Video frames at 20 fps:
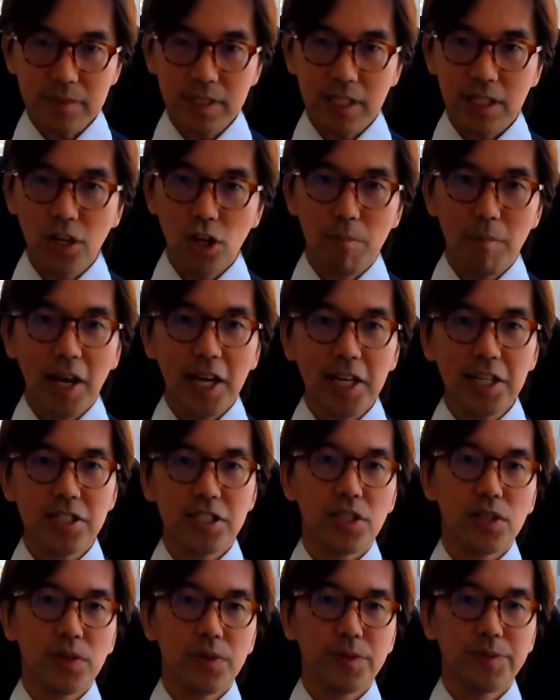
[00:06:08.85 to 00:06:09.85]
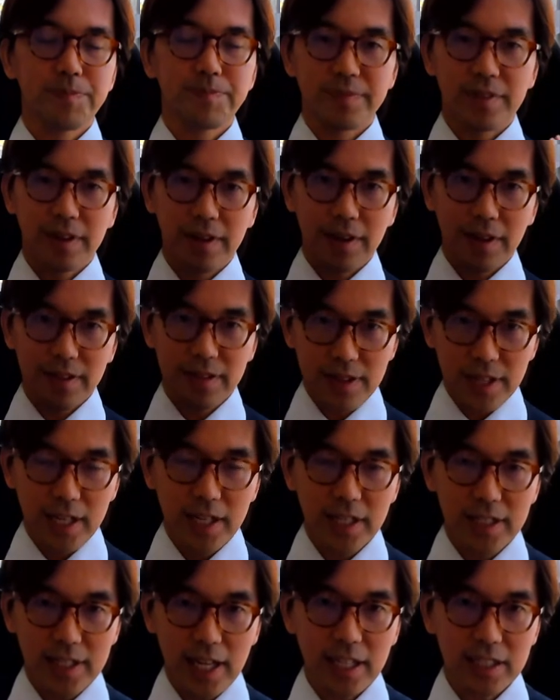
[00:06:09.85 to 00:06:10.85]
you know, makes you
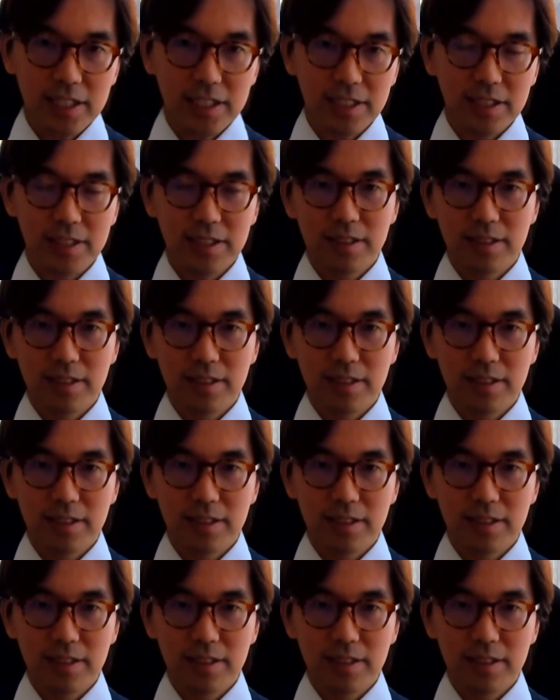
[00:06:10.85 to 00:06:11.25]
think that